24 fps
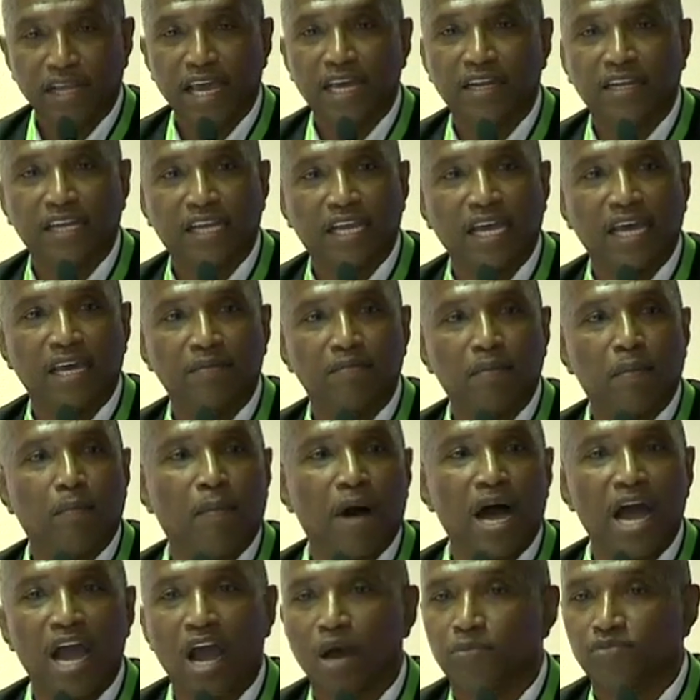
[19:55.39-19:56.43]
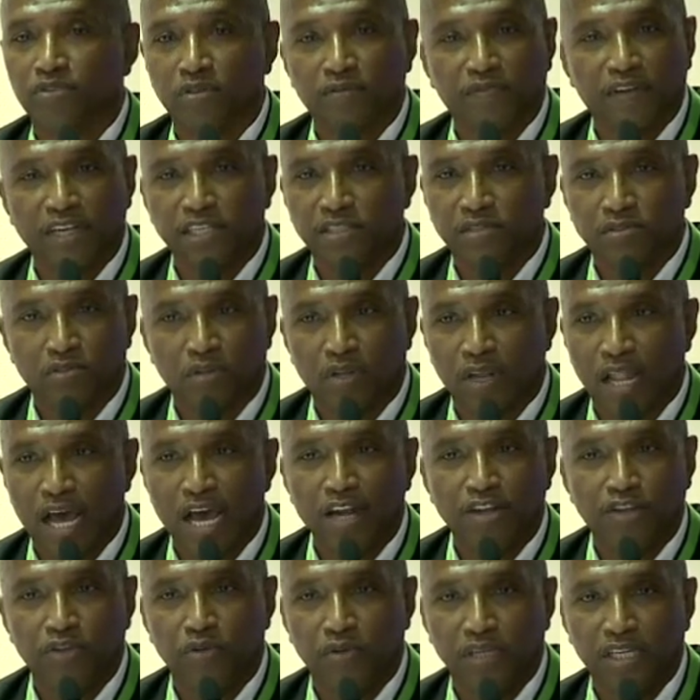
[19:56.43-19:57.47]
And again, my observations are
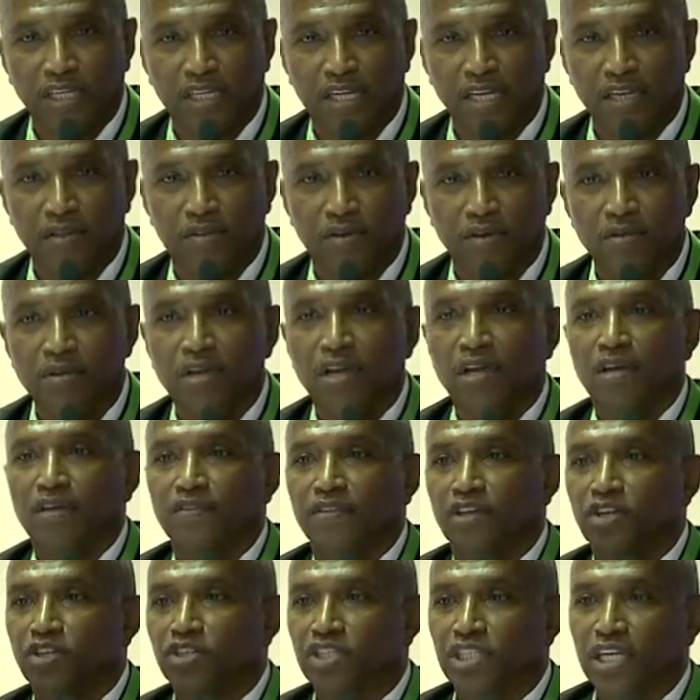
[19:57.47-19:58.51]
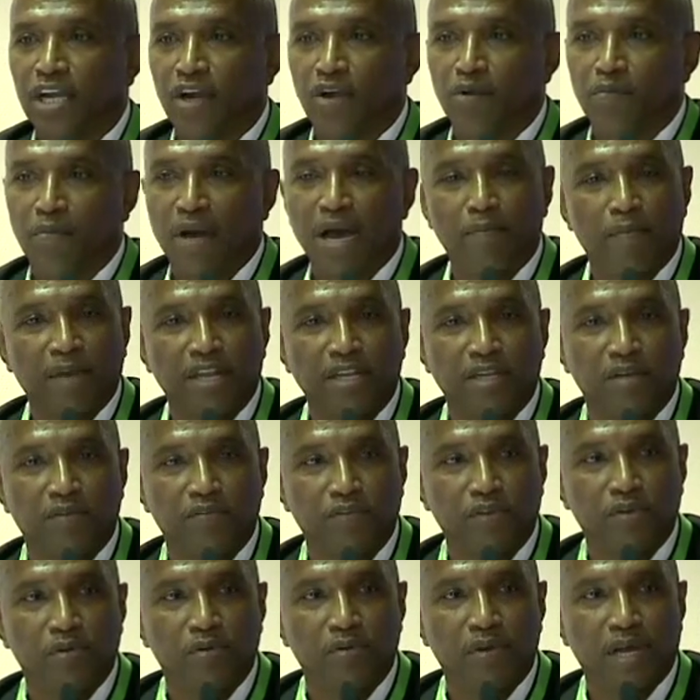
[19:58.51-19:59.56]
not unique either. They're shared by many of
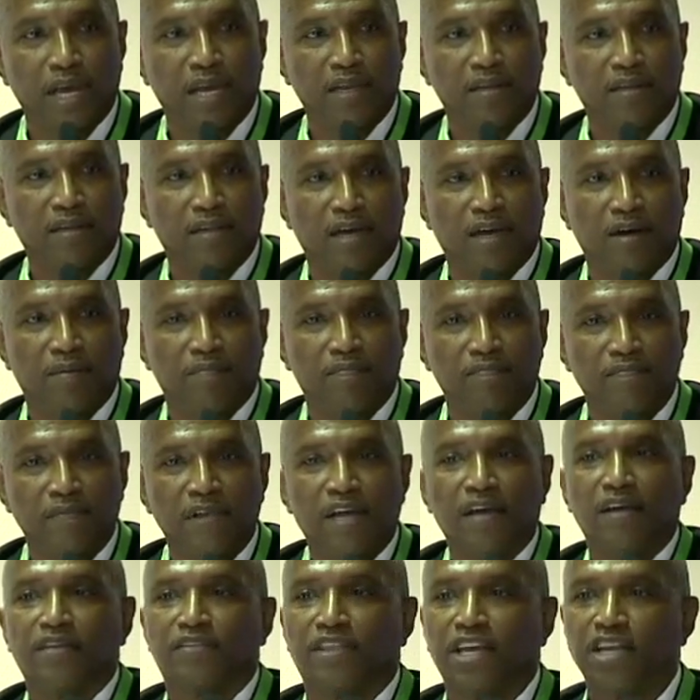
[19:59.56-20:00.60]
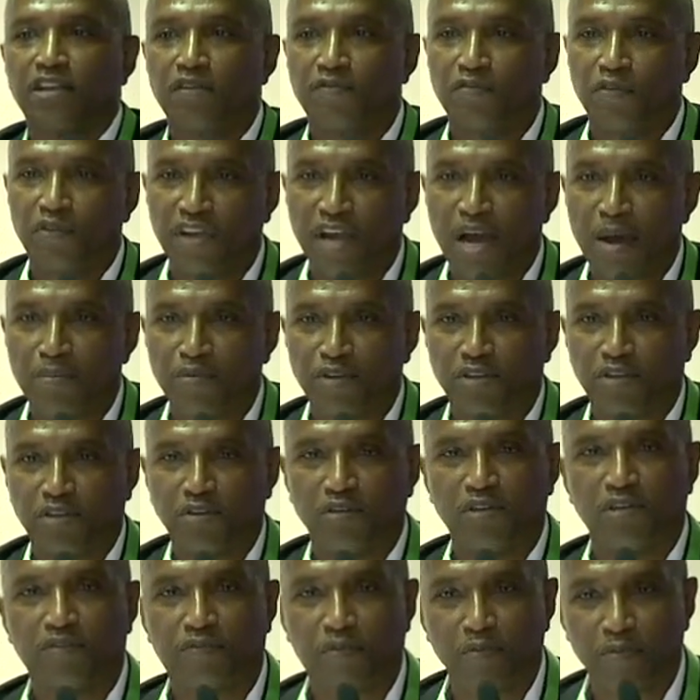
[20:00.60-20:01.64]
you, and thank you for the
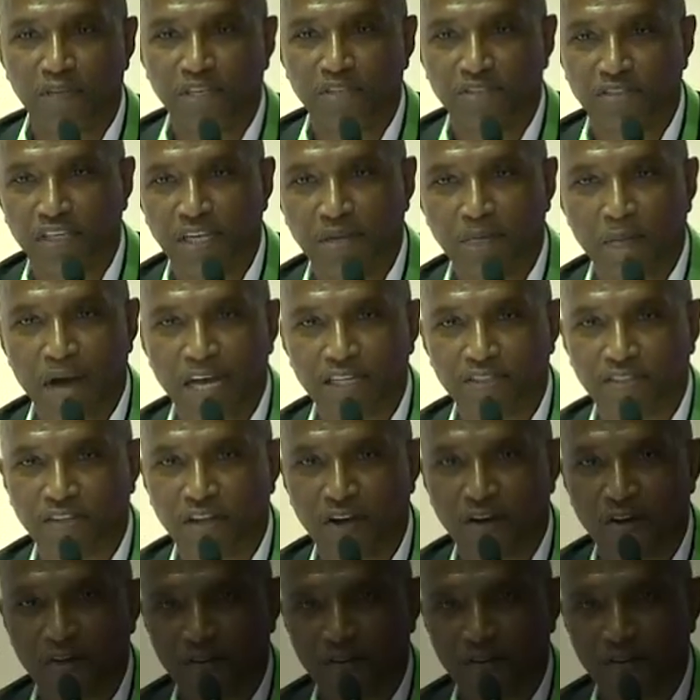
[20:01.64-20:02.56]
opportunity for me to sing my song.